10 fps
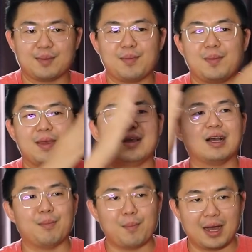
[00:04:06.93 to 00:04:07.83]
and maybe
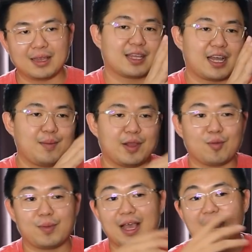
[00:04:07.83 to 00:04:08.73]
a month time there
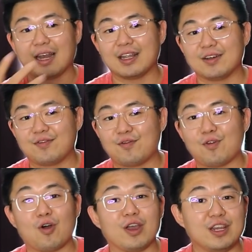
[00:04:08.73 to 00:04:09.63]
will be other
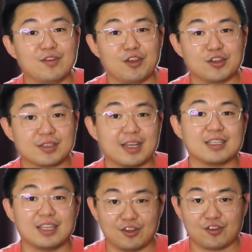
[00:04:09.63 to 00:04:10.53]
4 individuals that
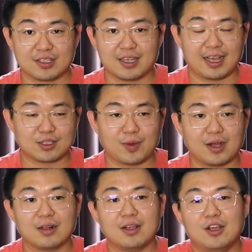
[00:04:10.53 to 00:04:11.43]
is interested as
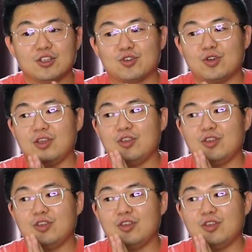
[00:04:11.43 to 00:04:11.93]
well. So